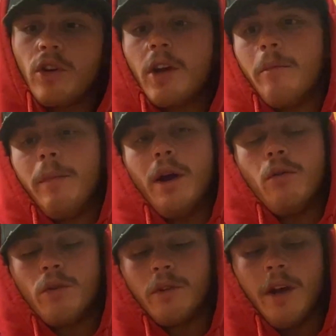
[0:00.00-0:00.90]
like a
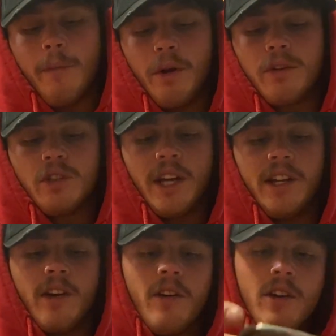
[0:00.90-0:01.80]
metal
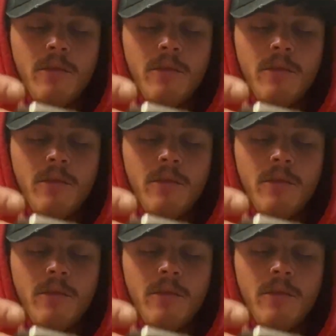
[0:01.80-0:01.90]
container.